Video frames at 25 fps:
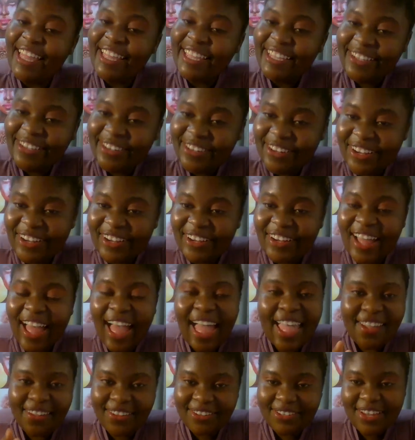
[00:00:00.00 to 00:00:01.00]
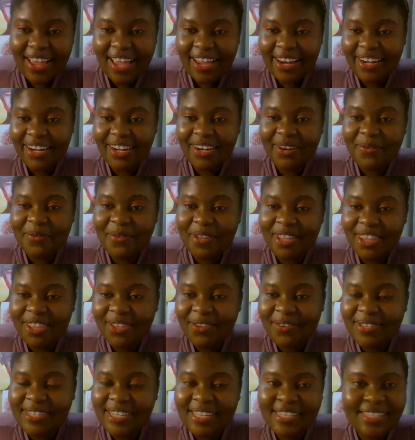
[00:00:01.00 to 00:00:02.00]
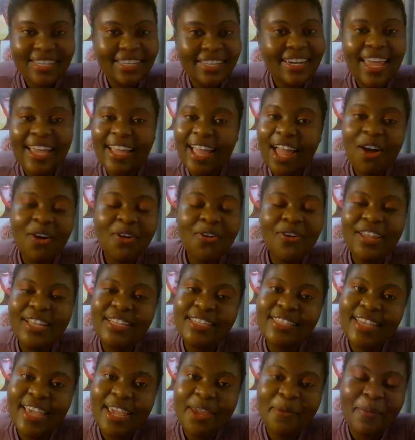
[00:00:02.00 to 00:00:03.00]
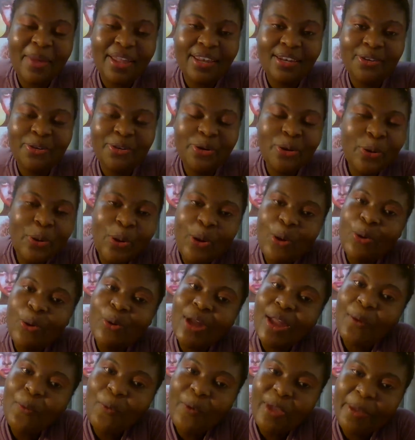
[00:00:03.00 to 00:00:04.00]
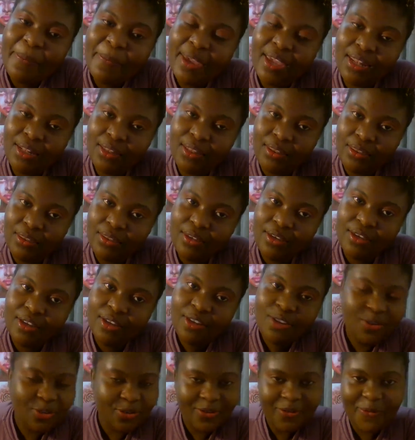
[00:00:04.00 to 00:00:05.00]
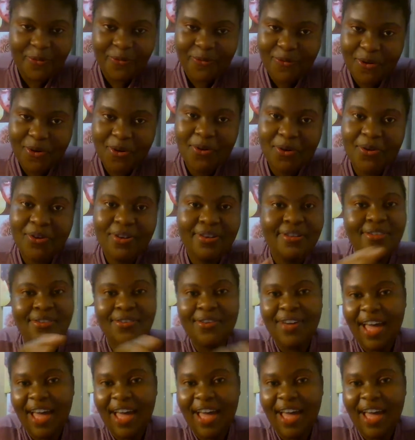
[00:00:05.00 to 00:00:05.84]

You know, I also agree with you, Senzen. Like I always say, man, you know, women follow your